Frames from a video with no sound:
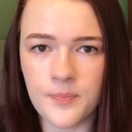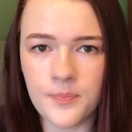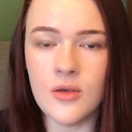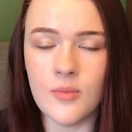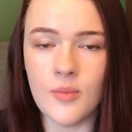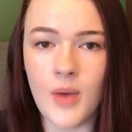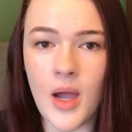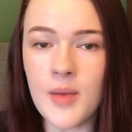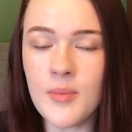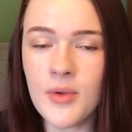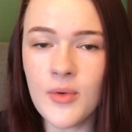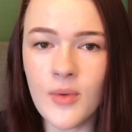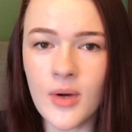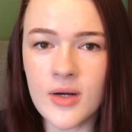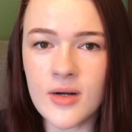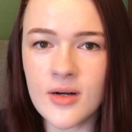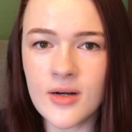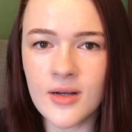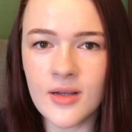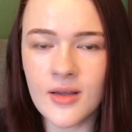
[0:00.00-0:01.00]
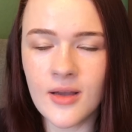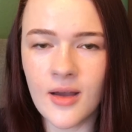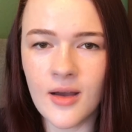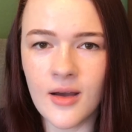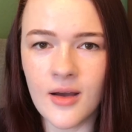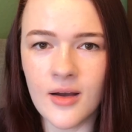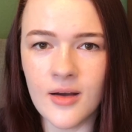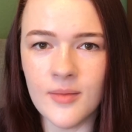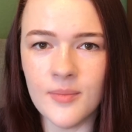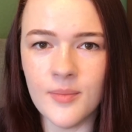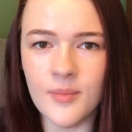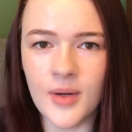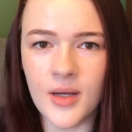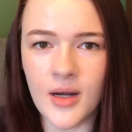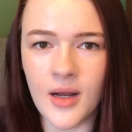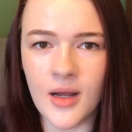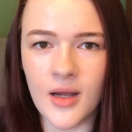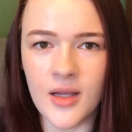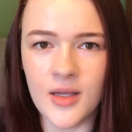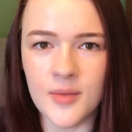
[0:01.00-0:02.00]
You might be wondering, um,
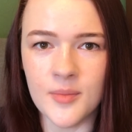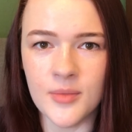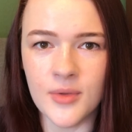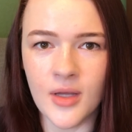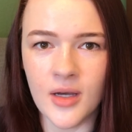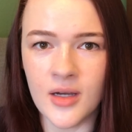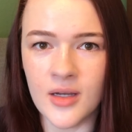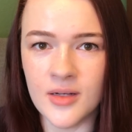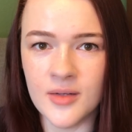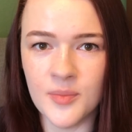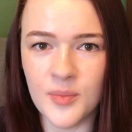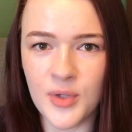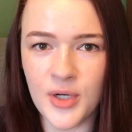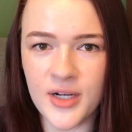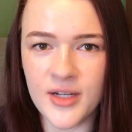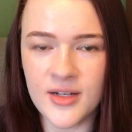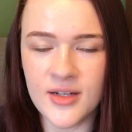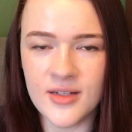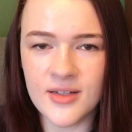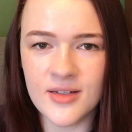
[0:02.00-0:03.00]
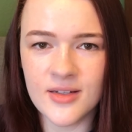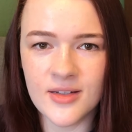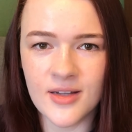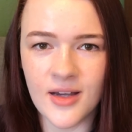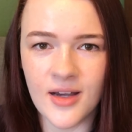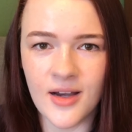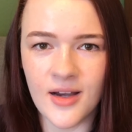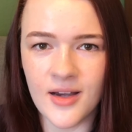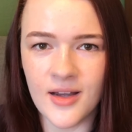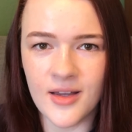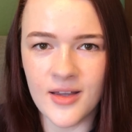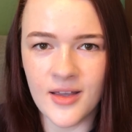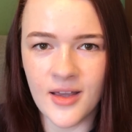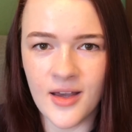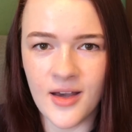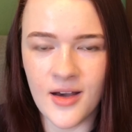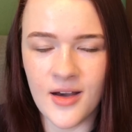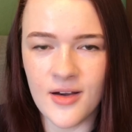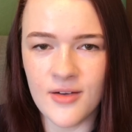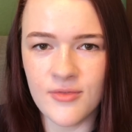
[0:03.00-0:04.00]
but I am not pregnant. I
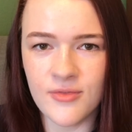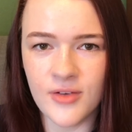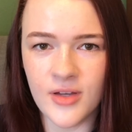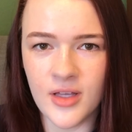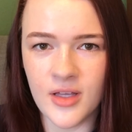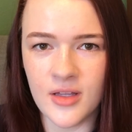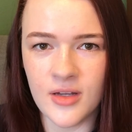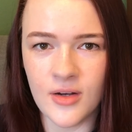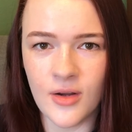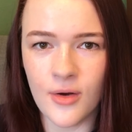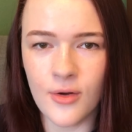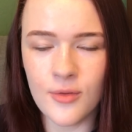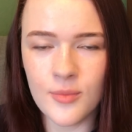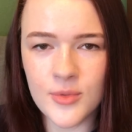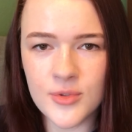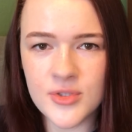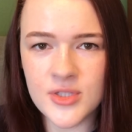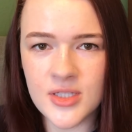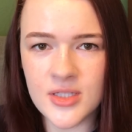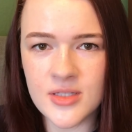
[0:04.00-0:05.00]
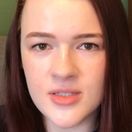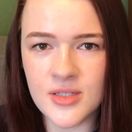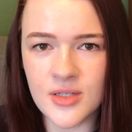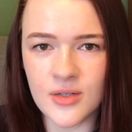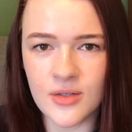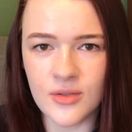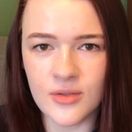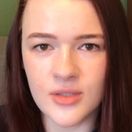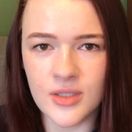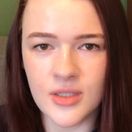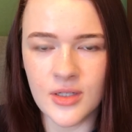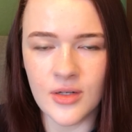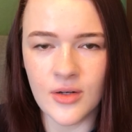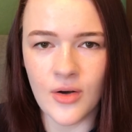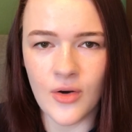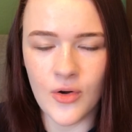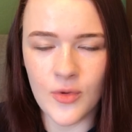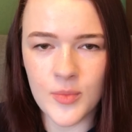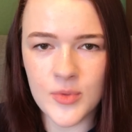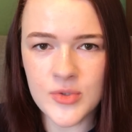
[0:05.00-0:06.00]
have an almost six-year-old and an
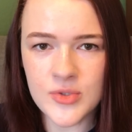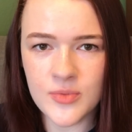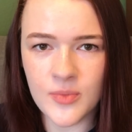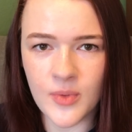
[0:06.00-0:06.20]
almost